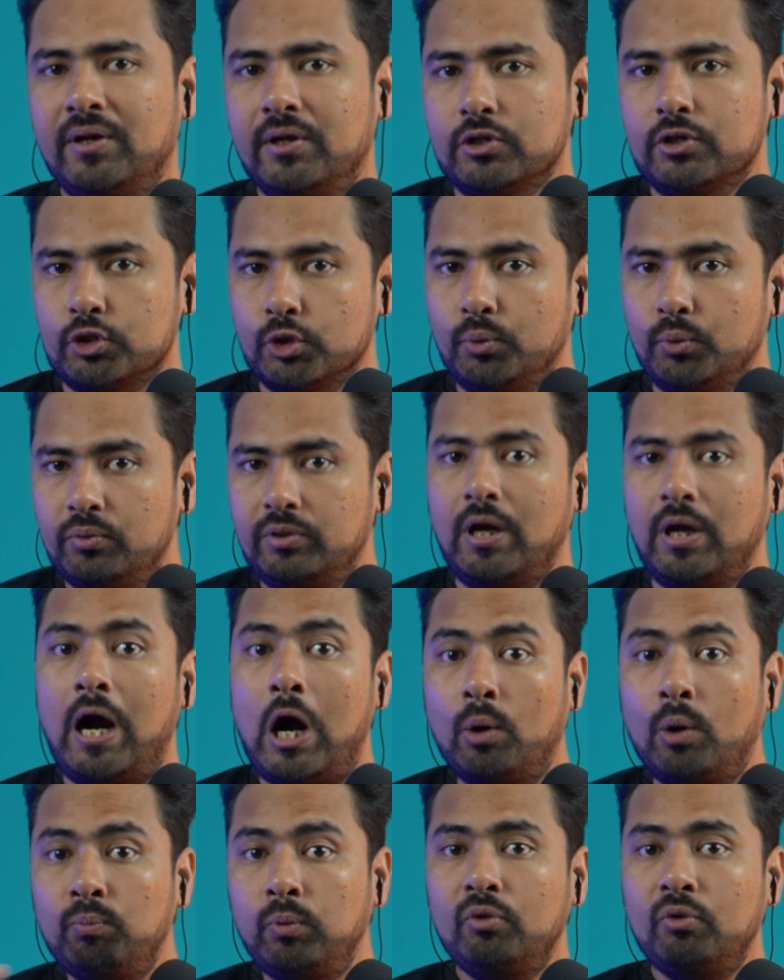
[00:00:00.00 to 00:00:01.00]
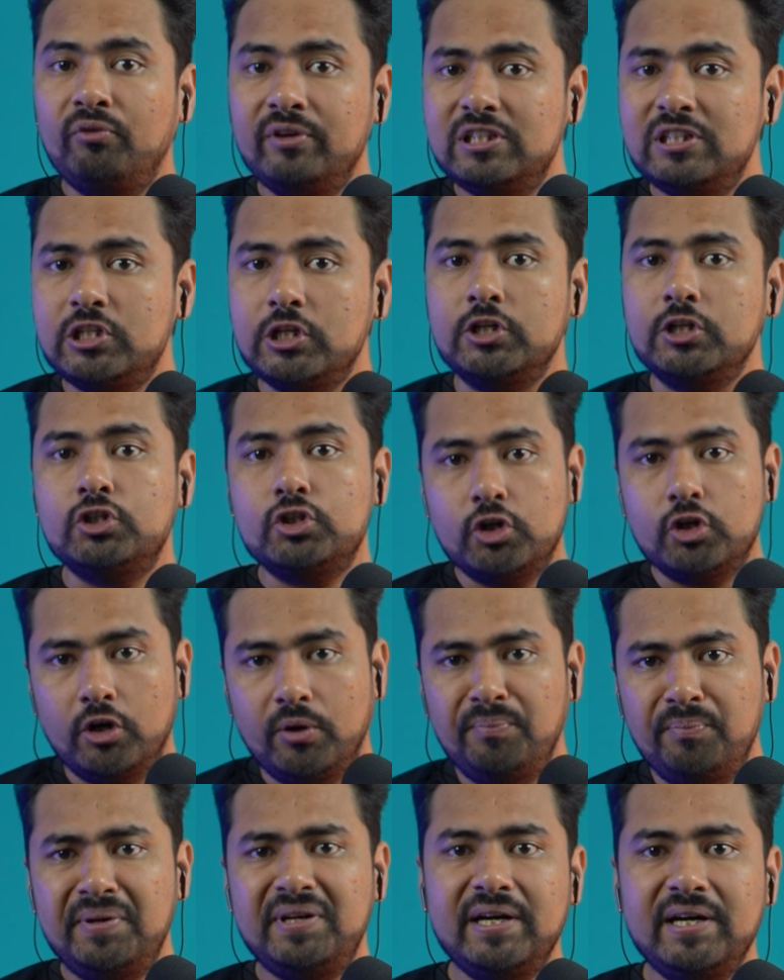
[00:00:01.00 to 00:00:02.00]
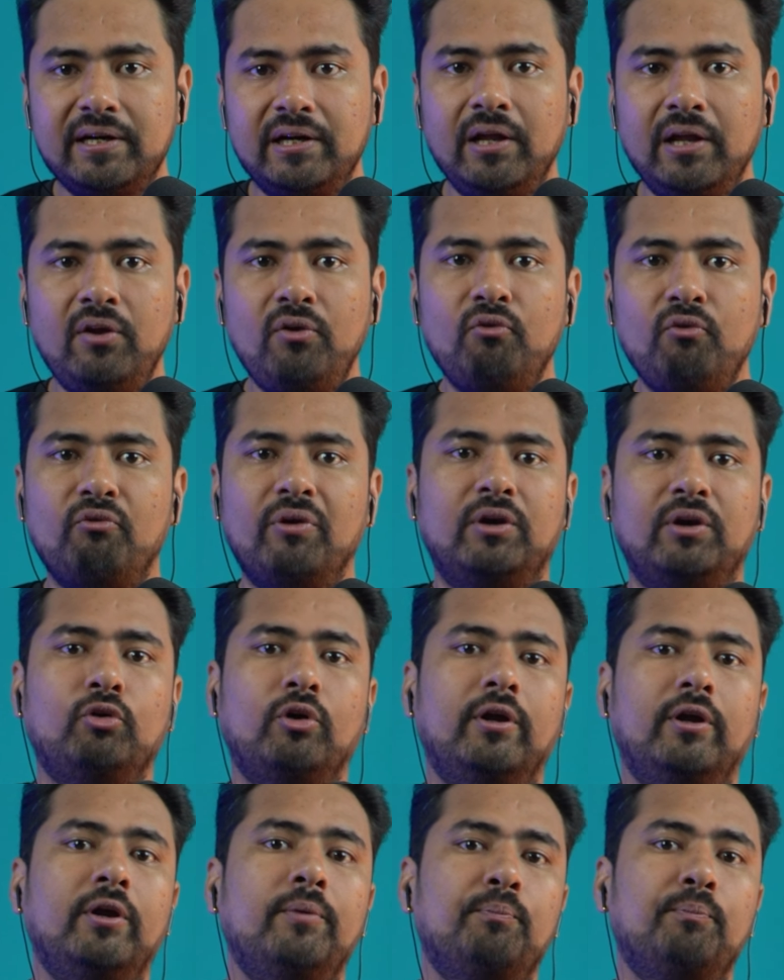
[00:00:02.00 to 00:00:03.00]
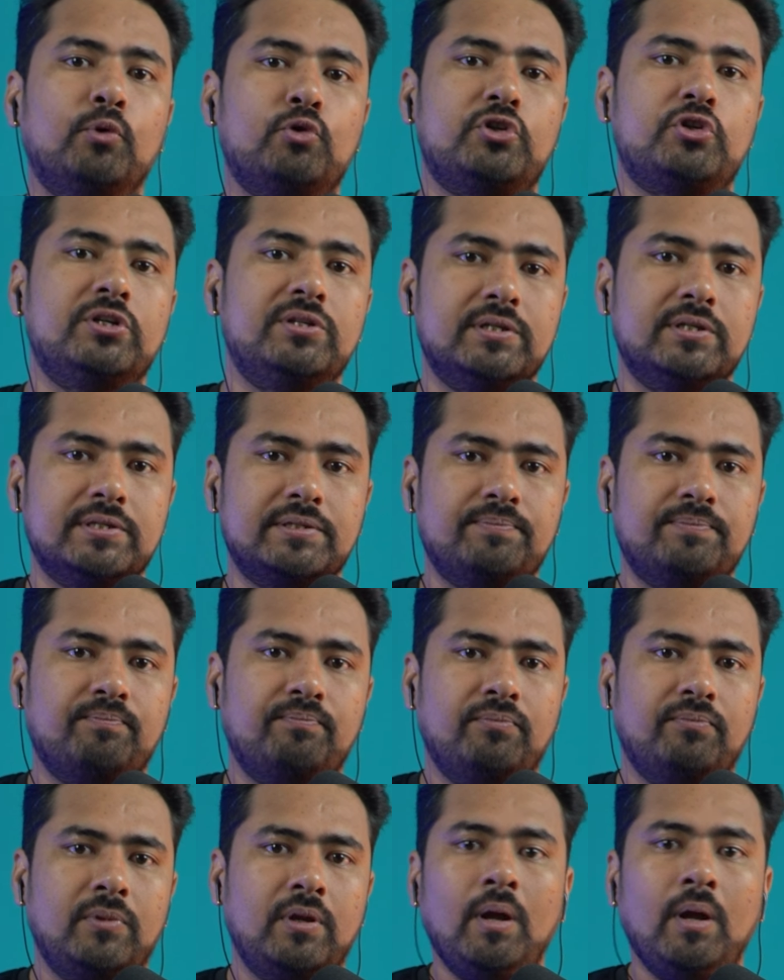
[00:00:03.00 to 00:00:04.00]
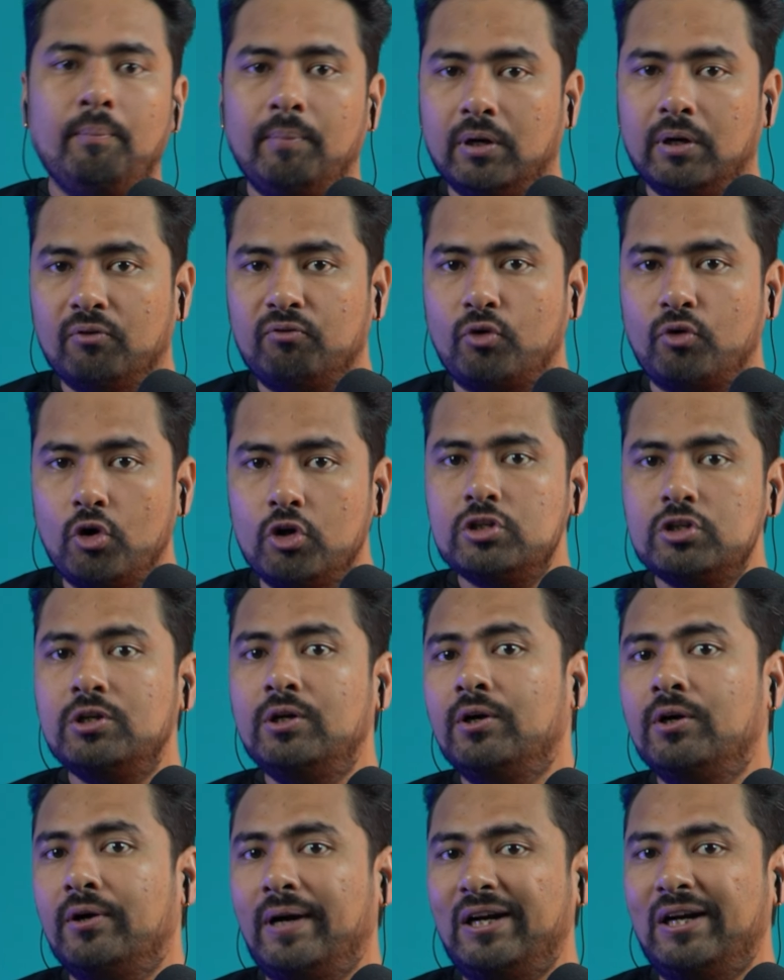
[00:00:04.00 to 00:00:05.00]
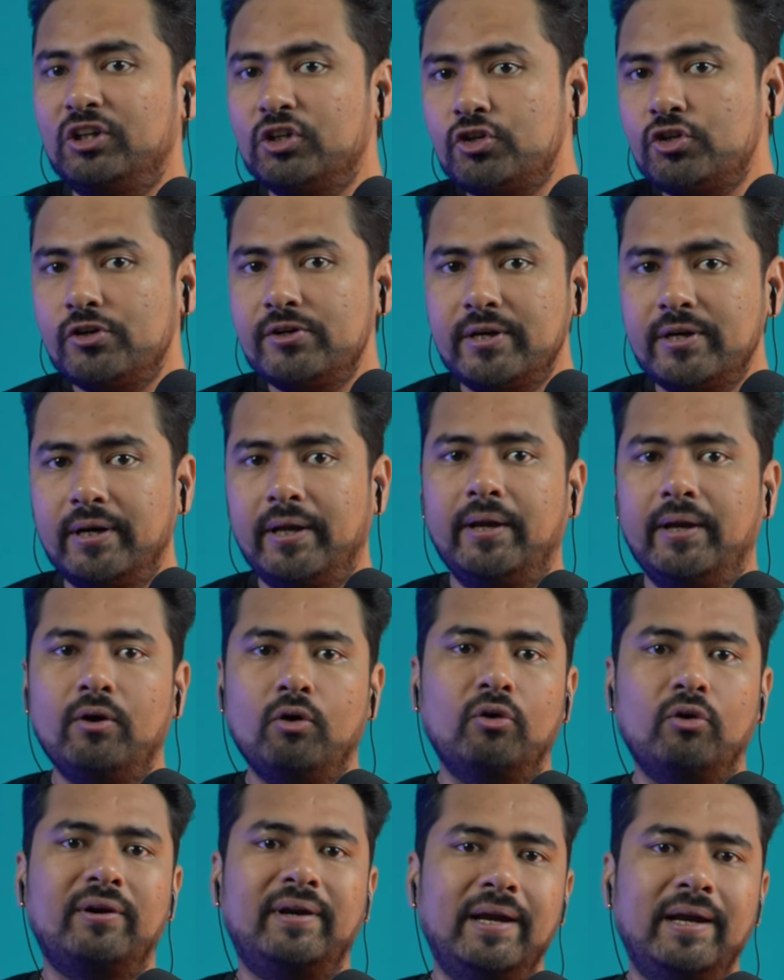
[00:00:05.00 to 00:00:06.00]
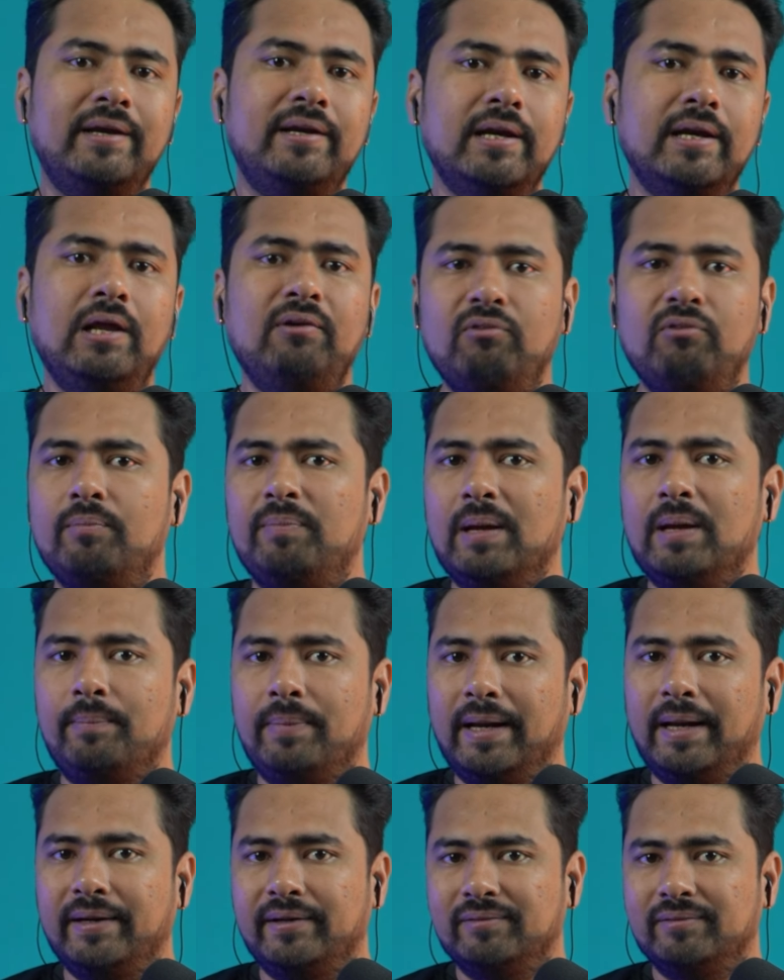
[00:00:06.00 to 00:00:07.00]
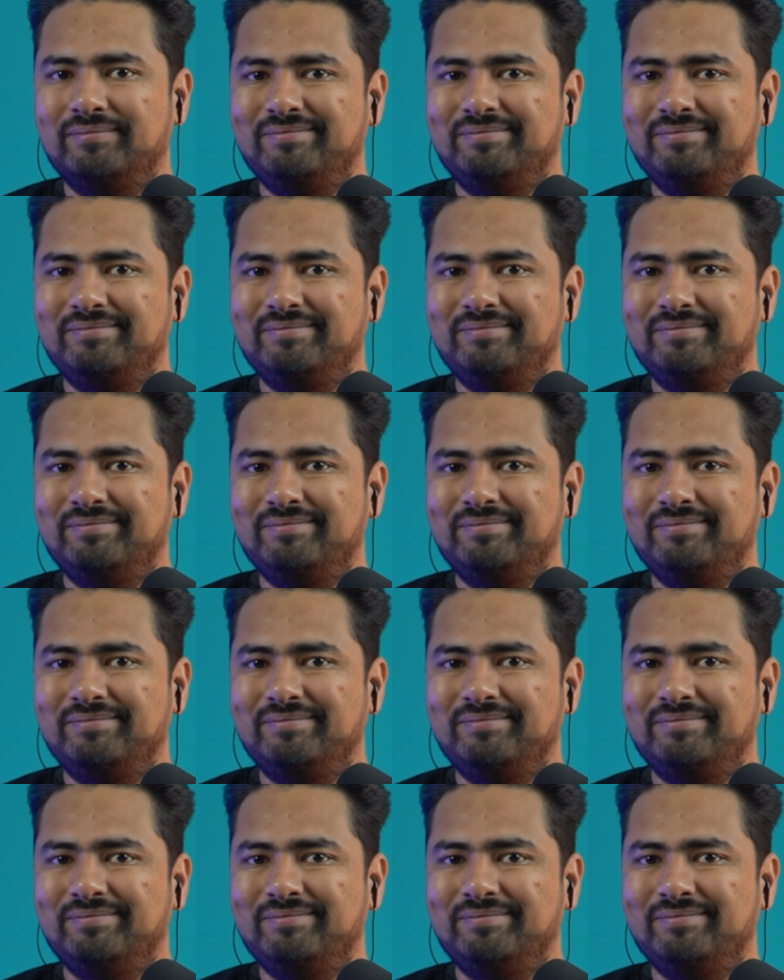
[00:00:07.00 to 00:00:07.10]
So the output will change immediately when your input changes. But of course, transaction delay or gate delay will be applied.